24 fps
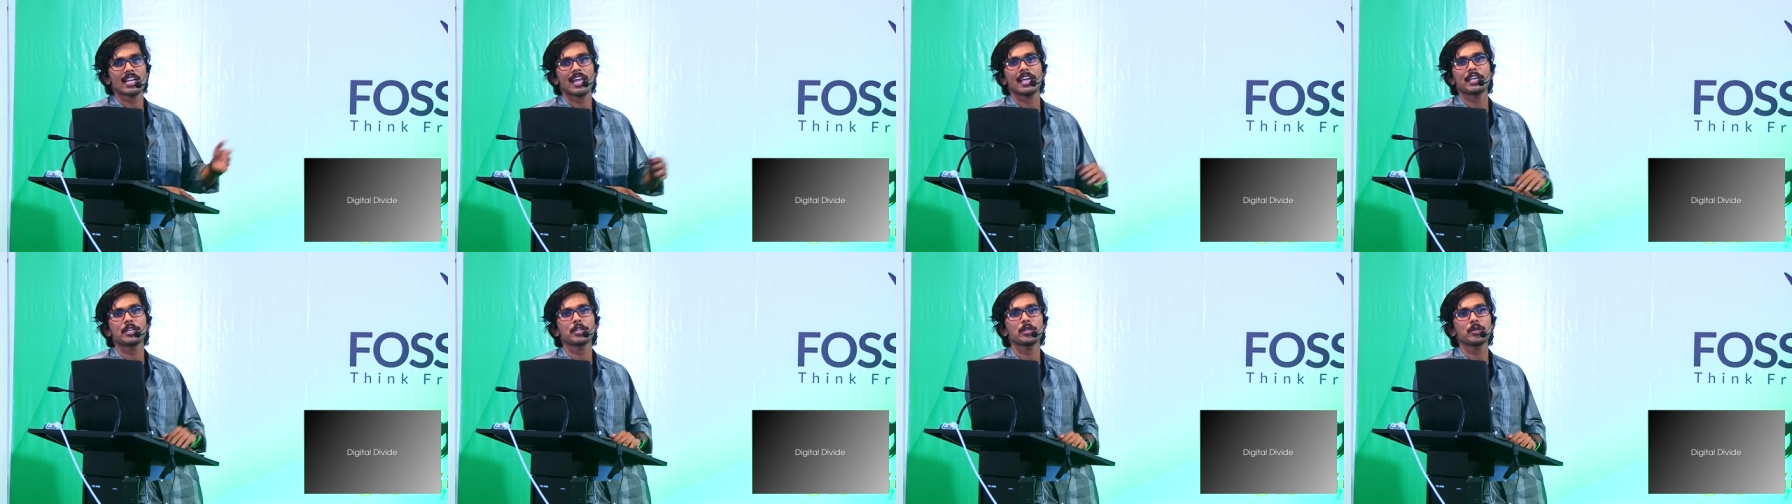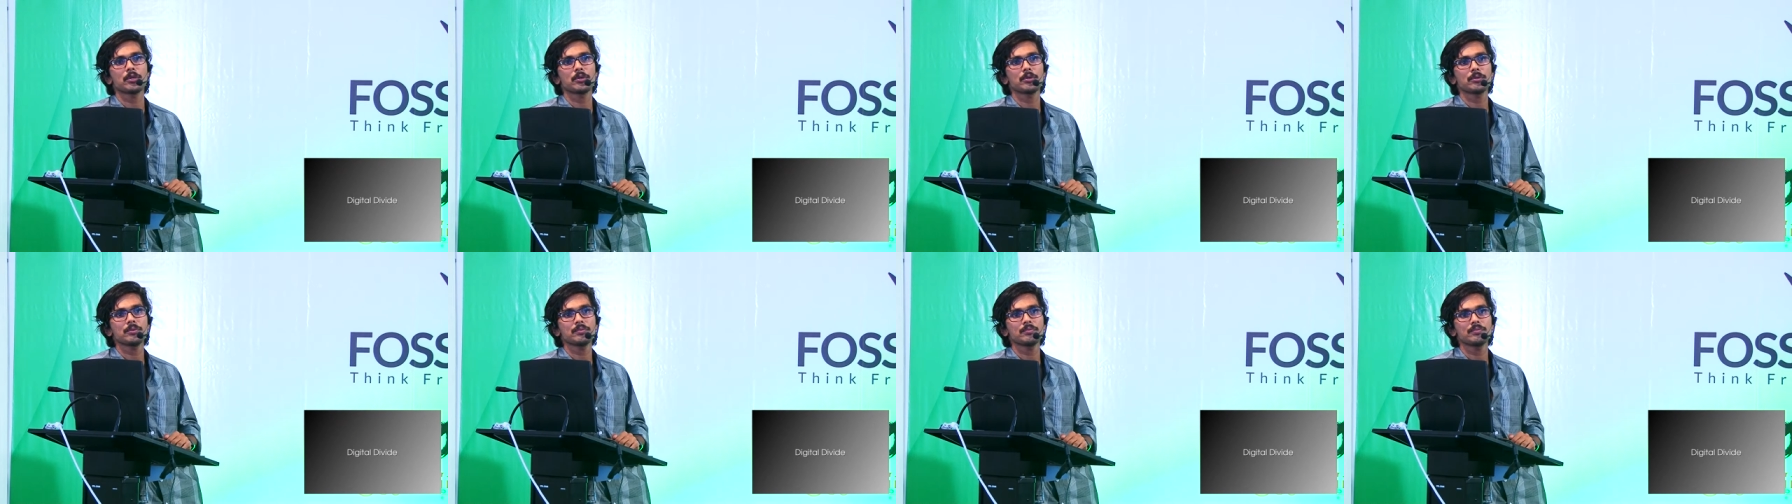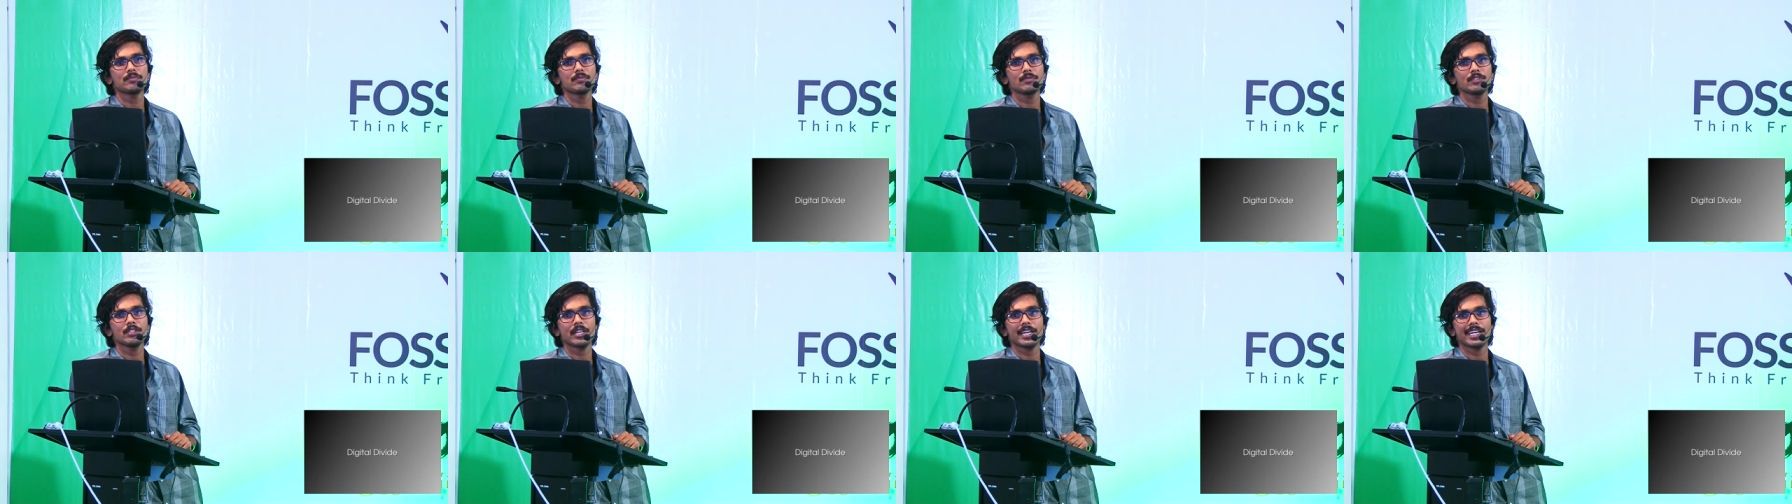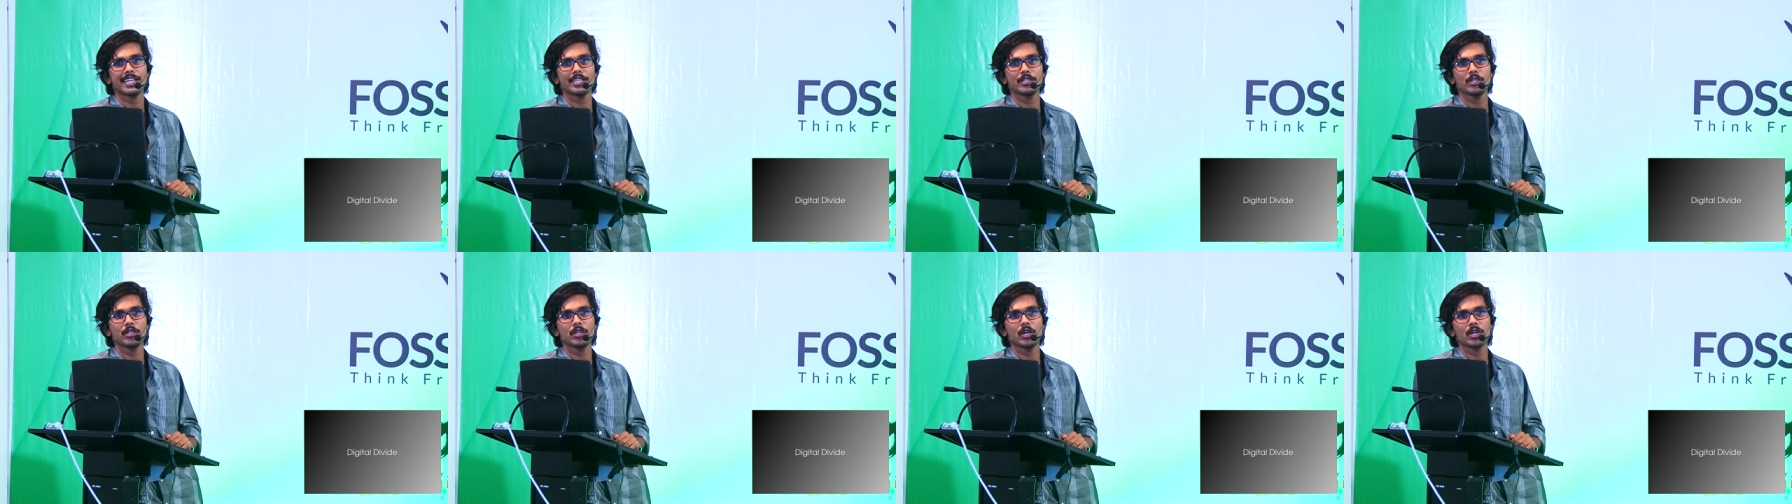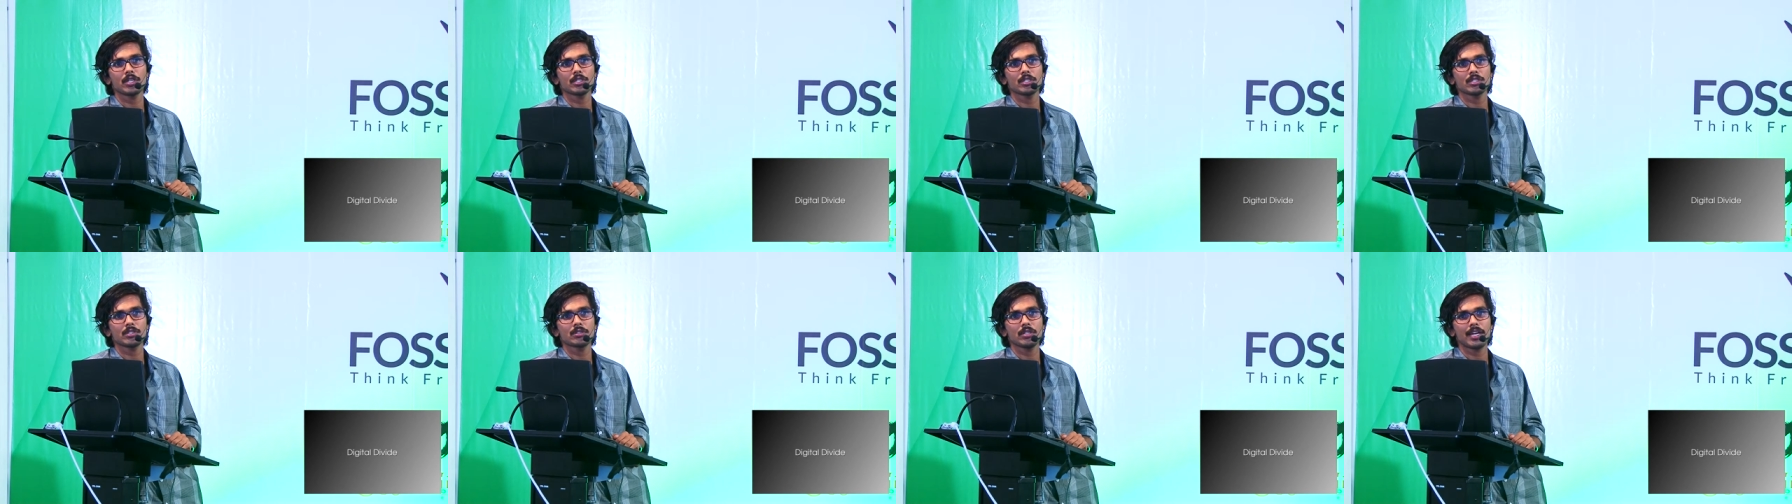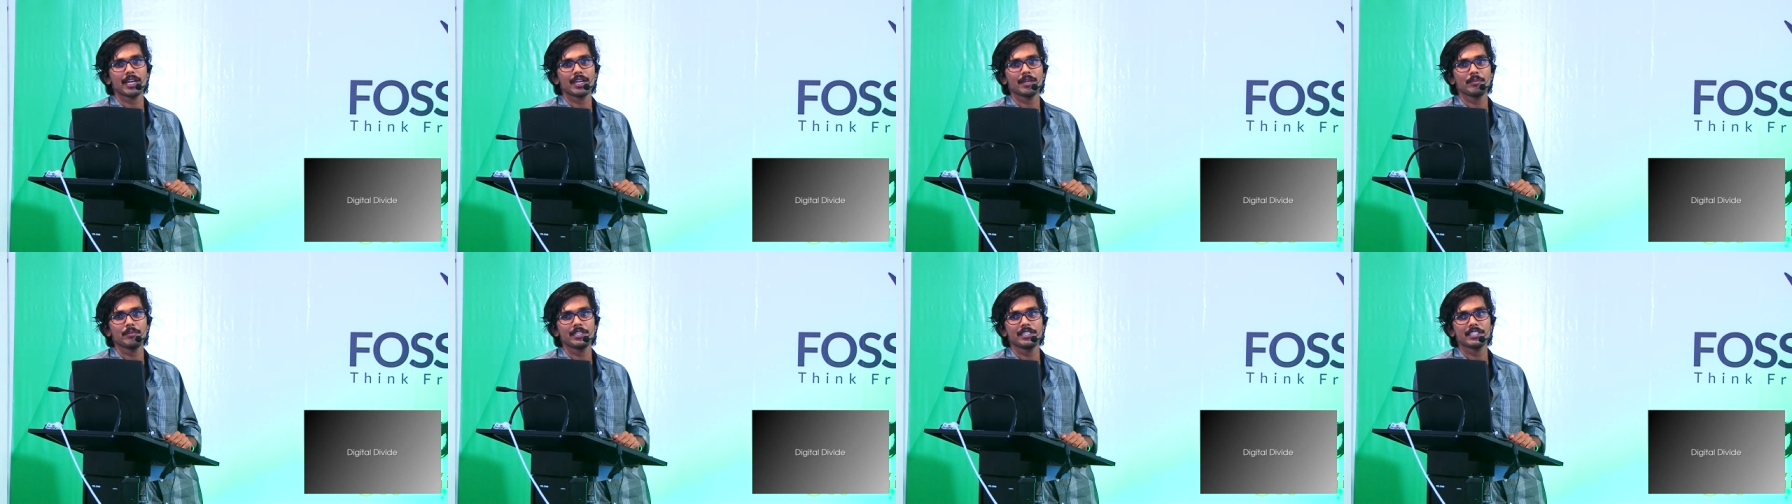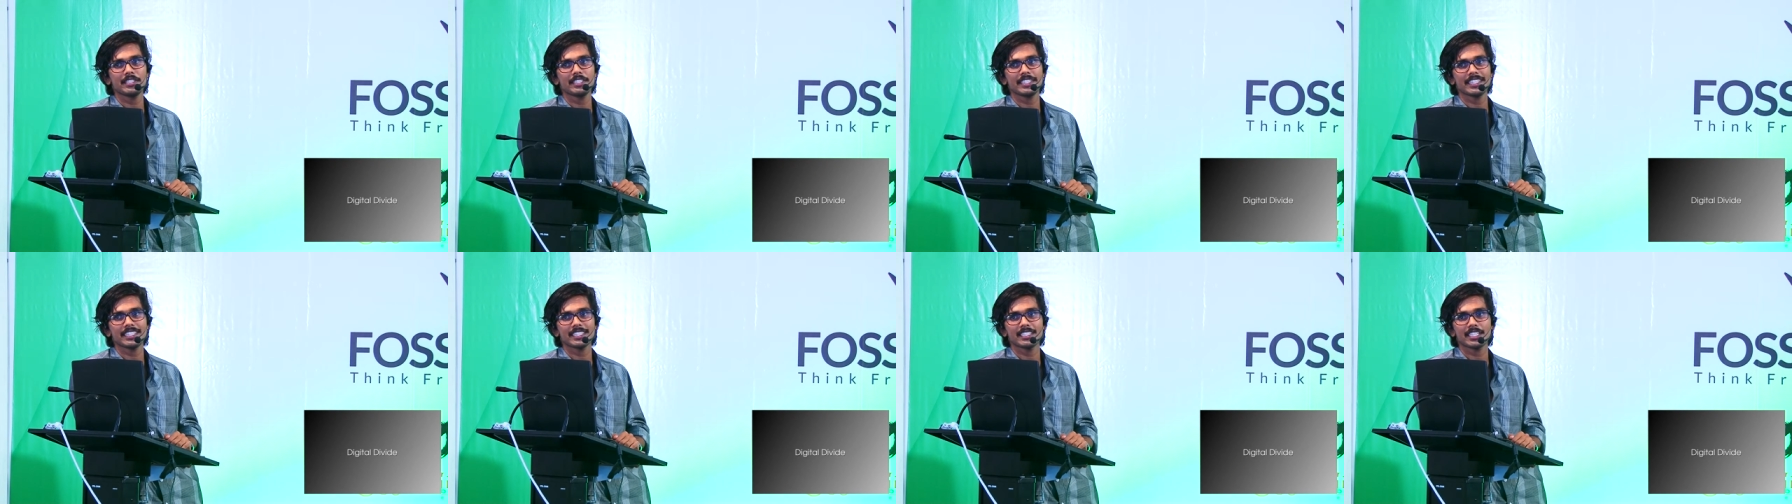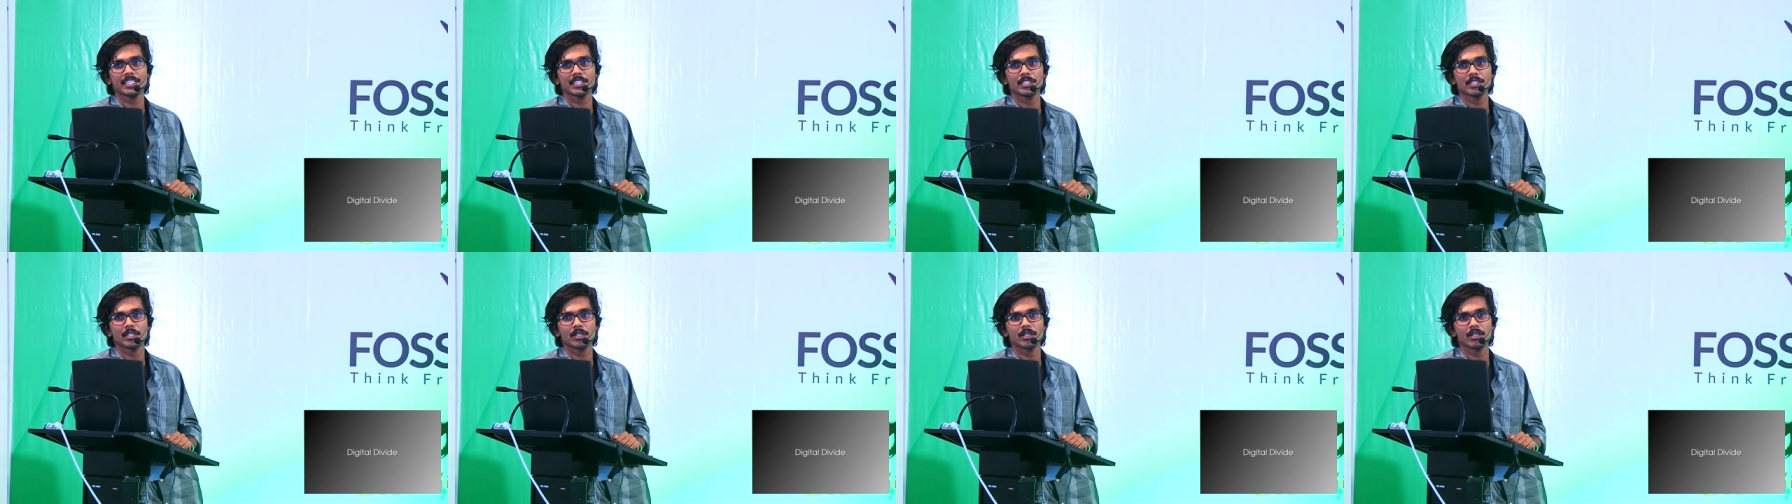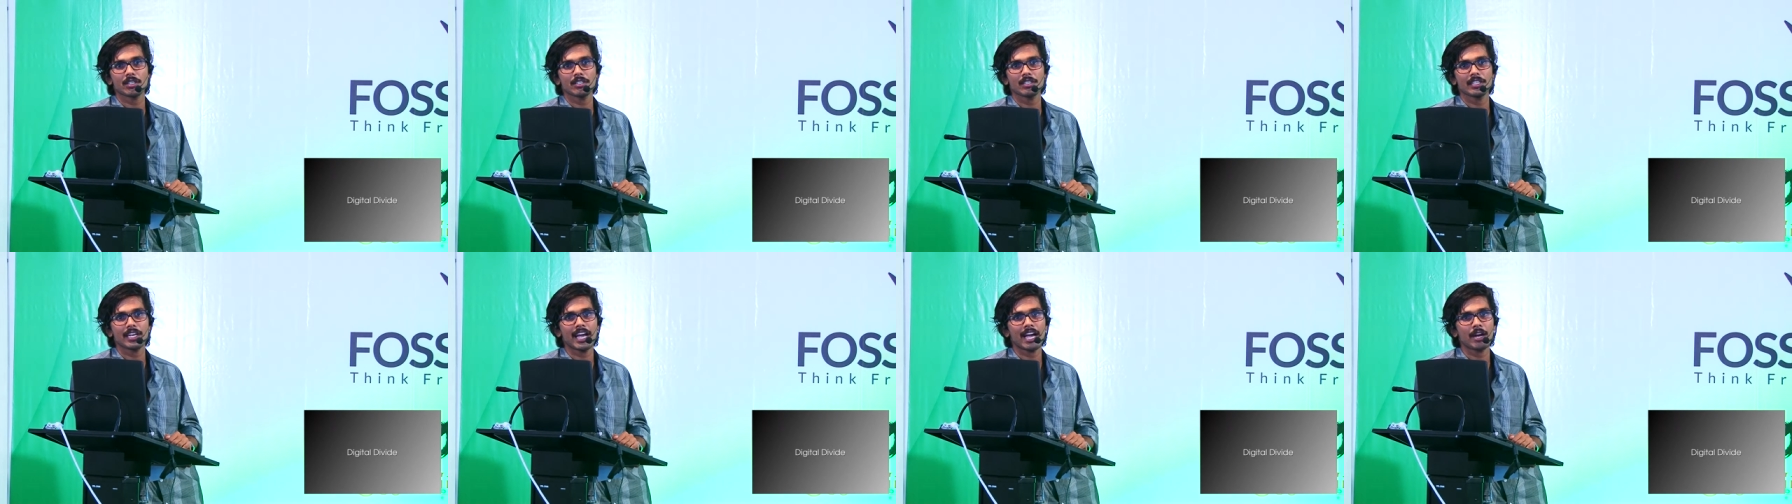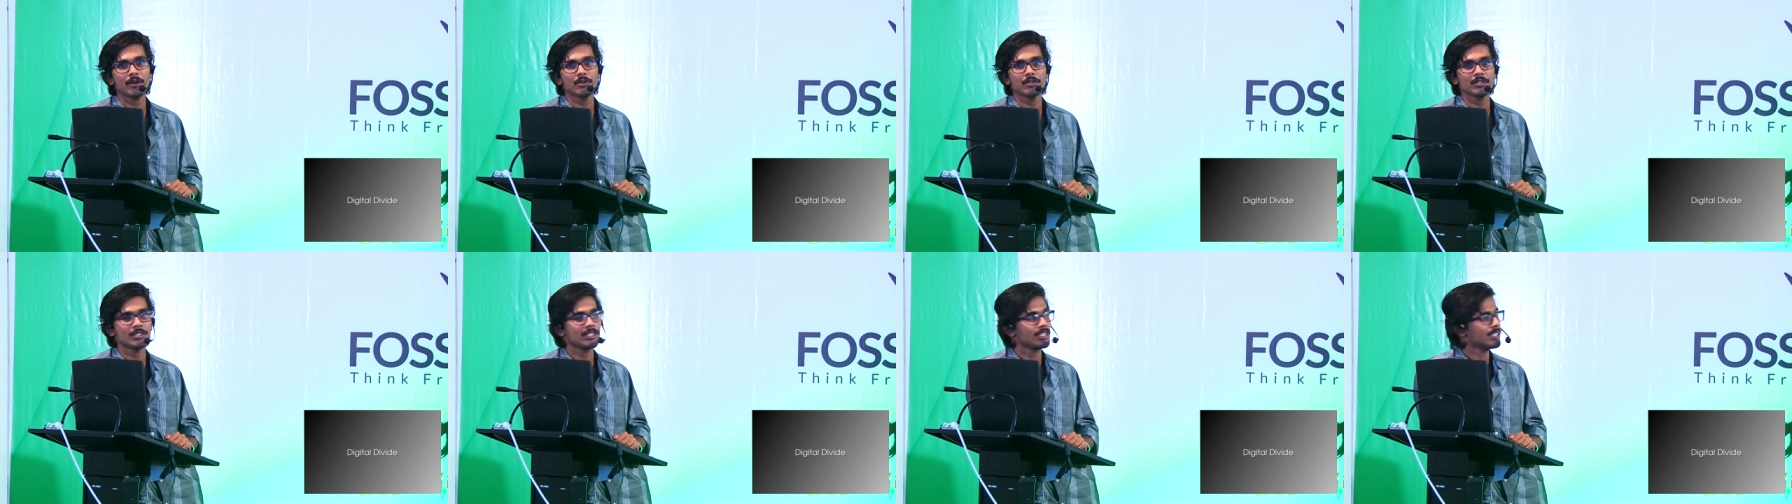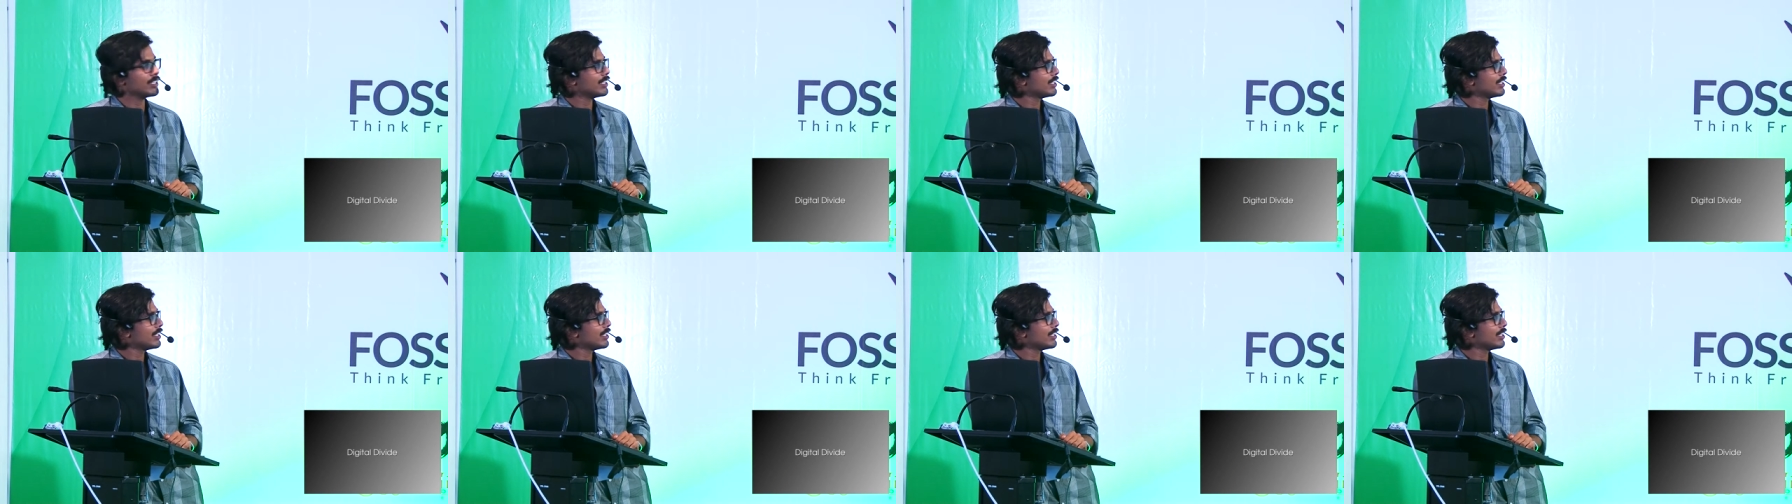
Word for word: like you. Yeah, you gone to uh, BTech and all, you have